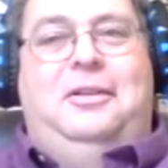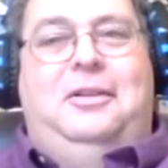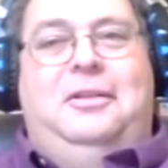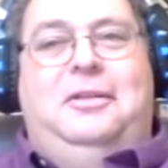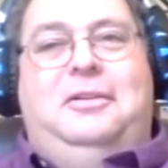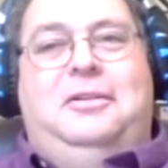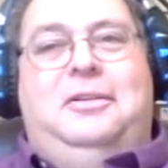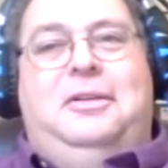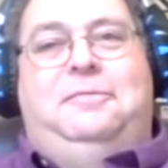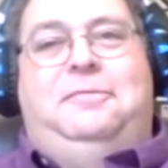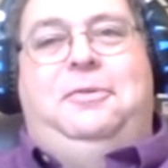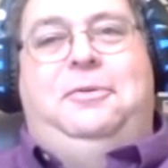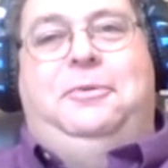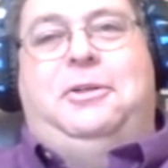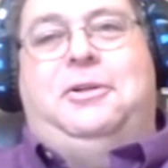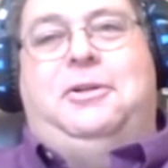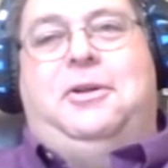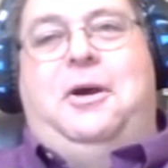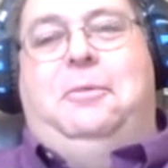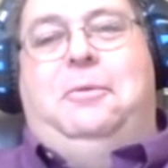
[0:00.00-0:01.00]
From
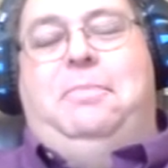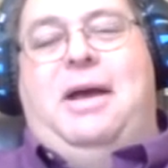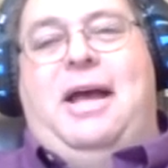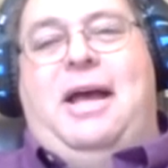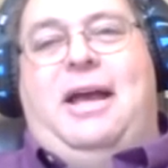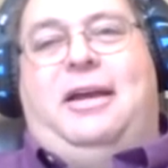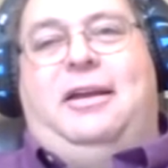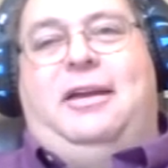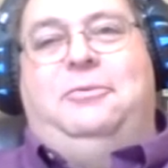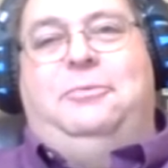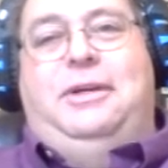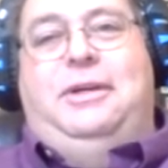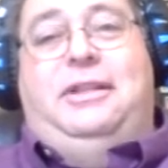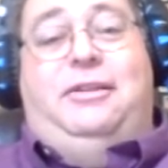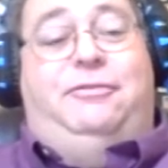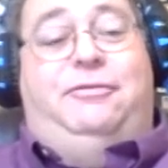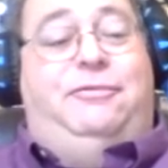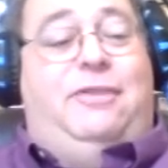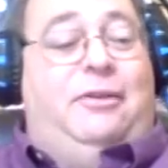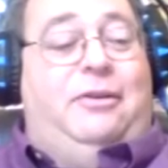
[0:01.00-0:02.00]
his perspective as
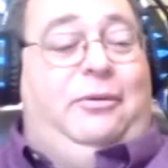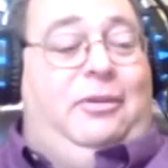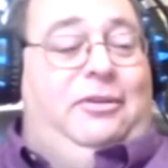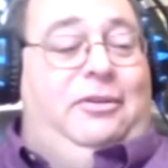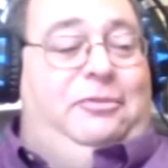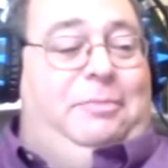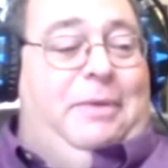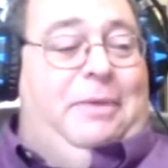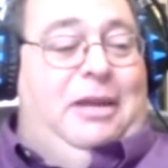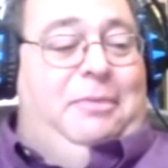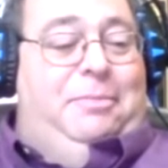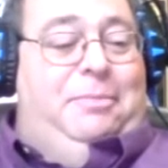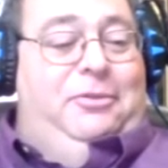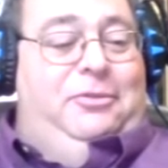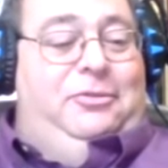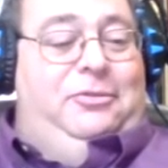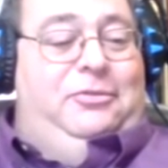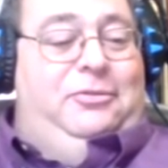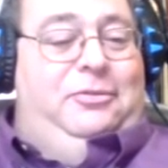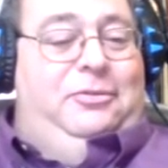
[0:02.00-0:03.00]
a Frenchman,
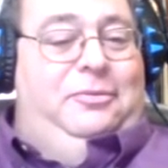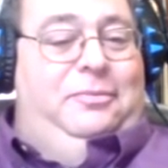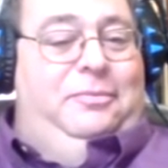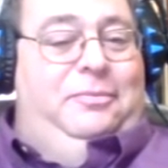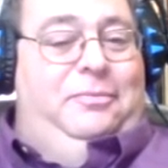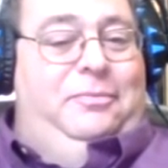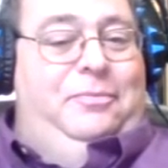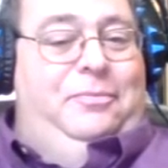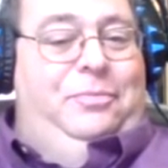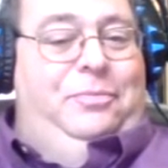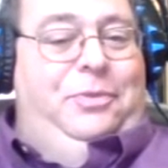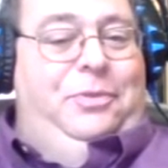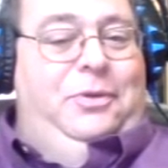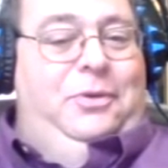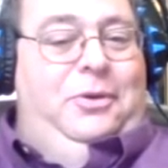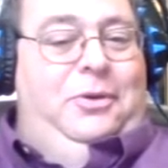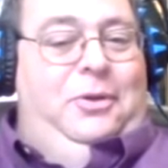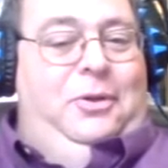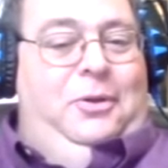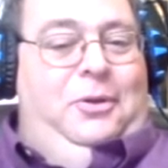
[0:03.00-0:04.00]
uh,
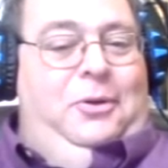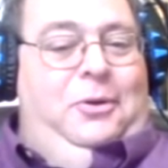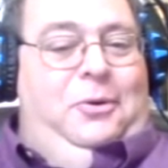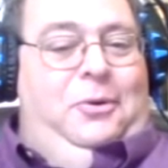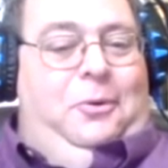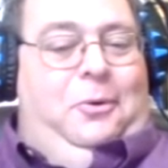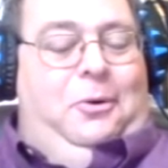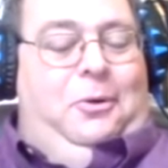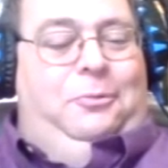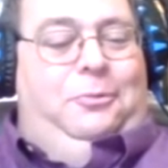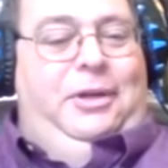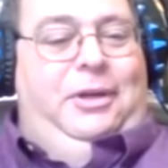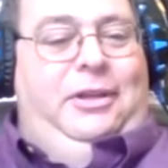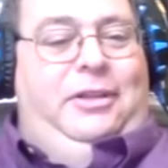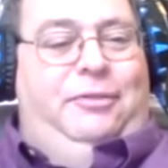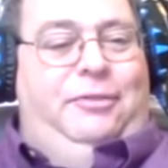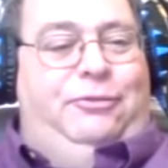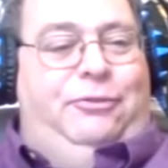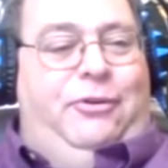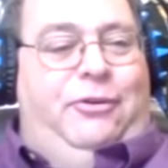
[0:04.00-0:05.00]
his perspective of this
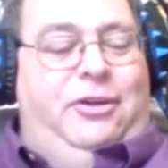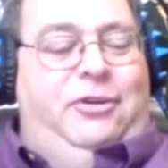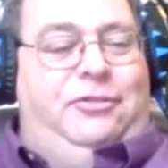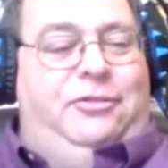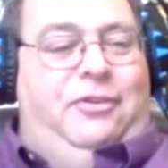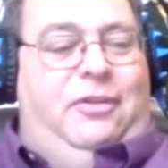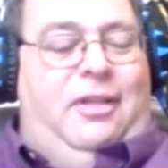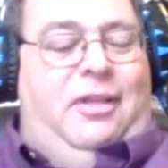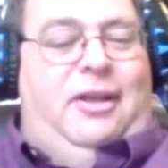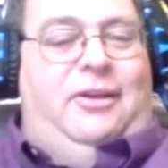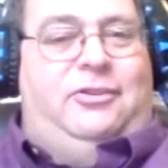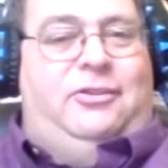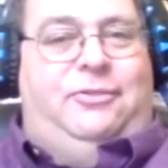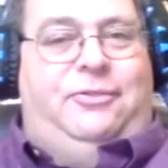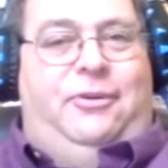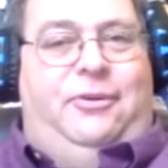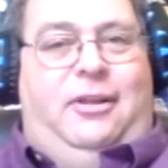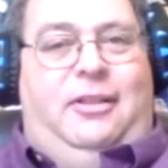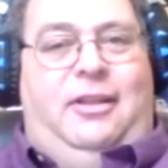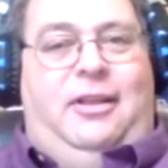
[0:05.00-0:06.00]
new
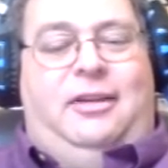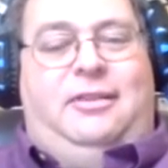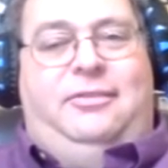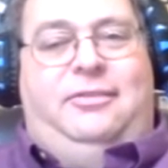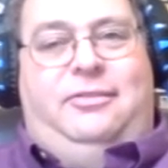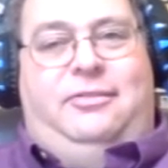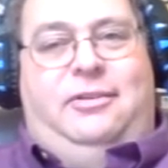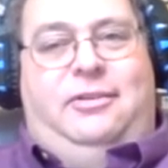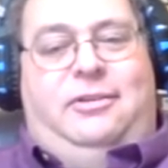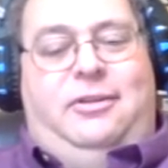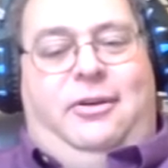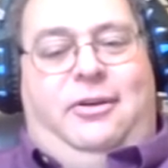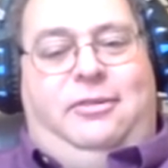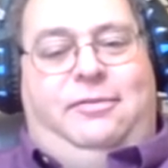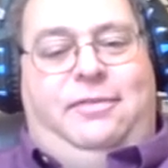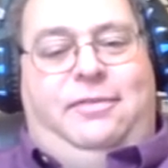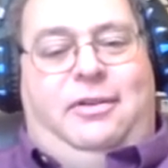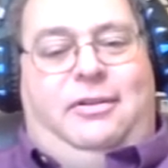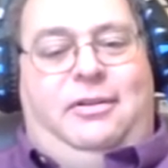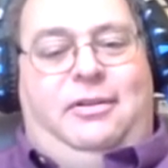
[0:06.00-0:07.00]
uh, American
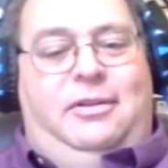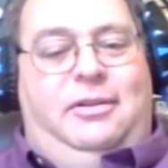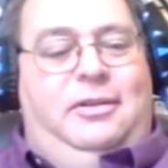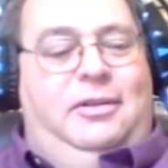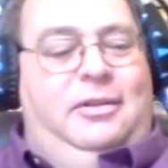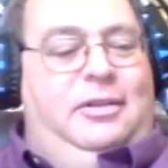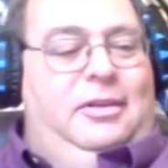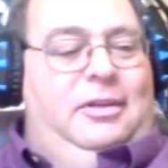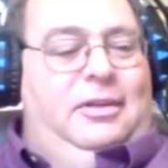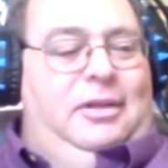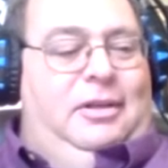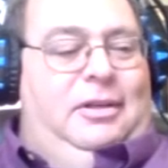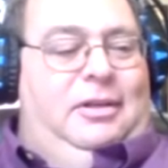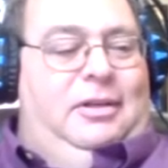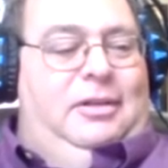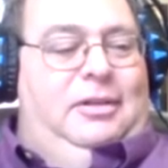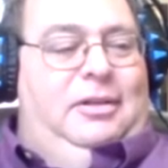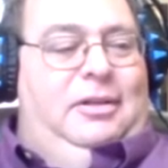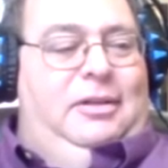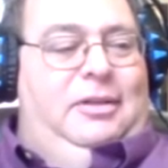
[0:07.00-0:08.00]
democracy, this
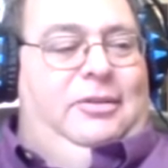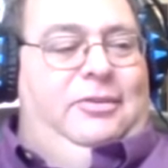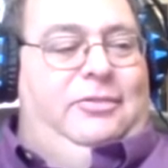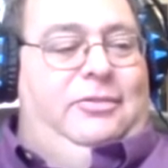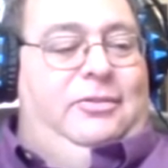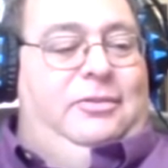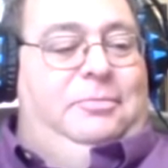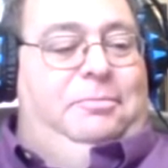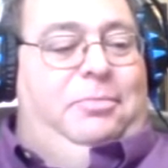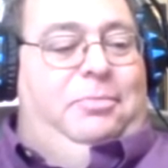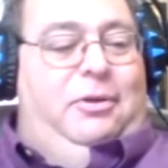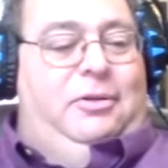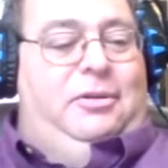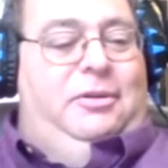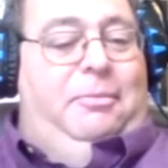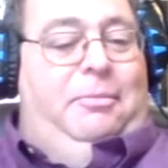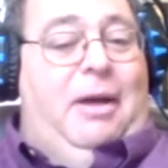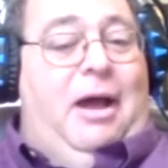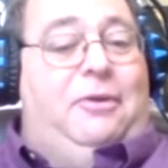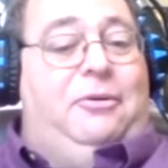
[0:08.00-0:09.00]
new
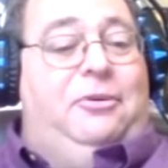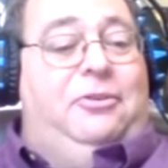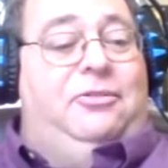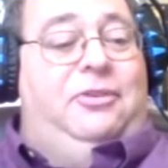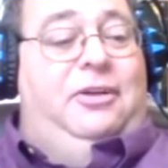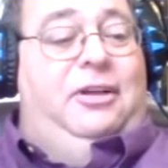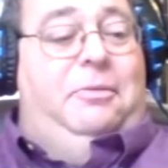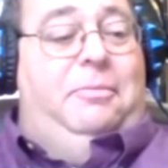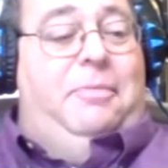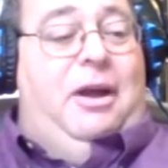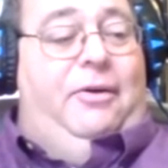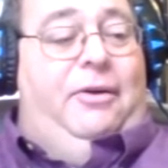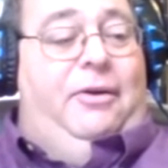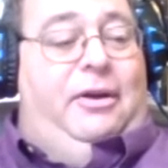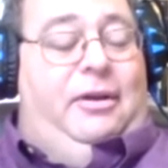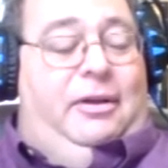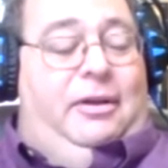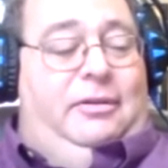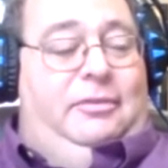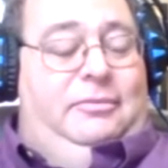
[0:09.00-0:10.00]
constitution
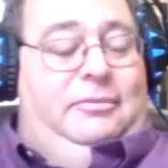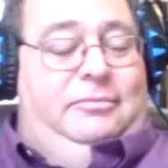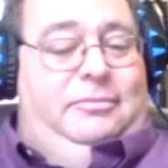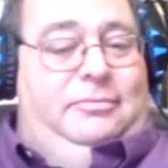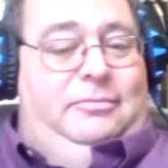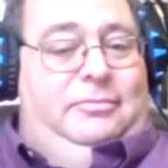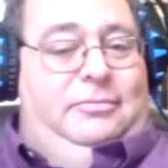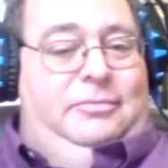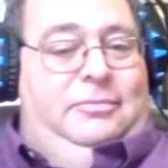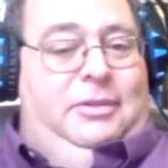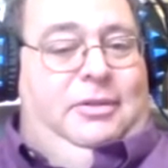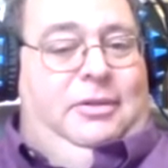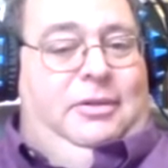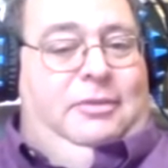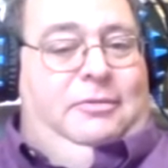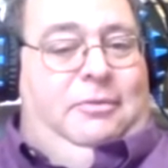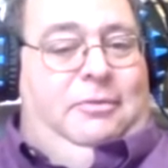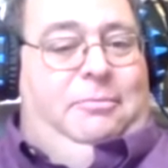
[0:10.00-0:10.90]
that they've established.